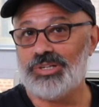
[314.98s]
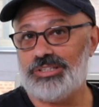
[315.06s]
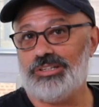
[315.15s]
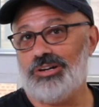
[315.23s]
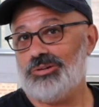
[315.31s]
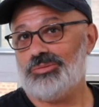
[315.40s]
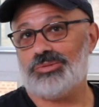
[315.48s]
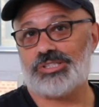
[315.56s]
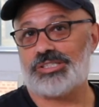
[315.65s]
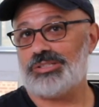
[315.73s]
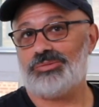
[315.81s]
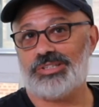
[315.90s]
But you know, we'll
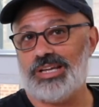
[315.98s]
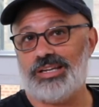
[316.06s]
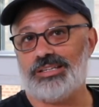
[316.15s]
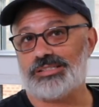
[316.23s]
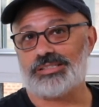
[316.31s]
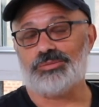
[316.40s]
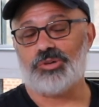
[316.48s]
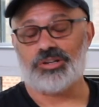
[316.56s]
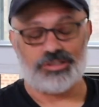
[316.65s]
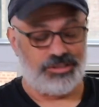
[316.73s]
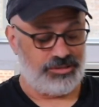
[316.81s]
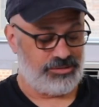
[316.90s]
see when that hits the
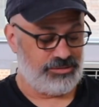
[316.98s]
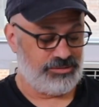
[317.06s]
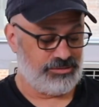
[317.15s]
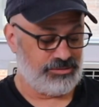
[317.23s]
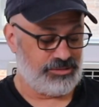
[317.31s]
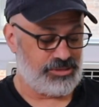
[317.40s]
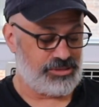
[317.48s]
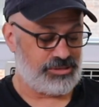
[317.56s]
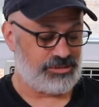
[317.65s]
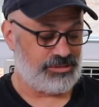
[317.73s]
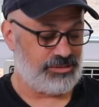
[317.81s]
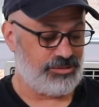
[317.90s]
market,
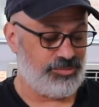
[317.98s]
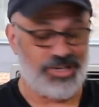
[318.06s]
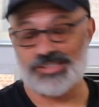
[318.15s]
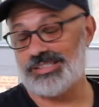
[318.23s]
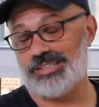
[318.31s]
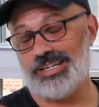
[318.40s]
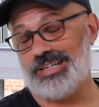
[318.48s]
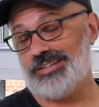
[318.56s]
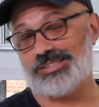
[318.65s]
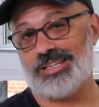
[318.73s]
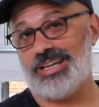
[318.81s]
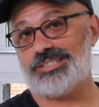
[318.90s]
because the mods that they
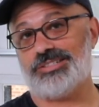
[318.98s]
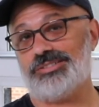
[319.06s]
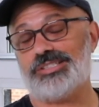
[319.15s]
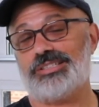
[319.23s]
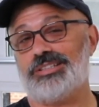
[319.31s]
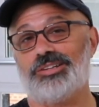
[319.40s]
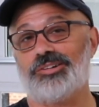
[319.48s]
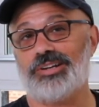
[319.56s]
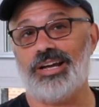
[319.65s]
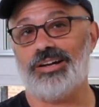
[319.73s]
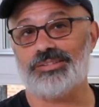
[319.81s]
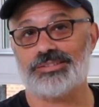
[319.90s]
announced last year still
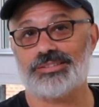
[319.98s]
aren't out.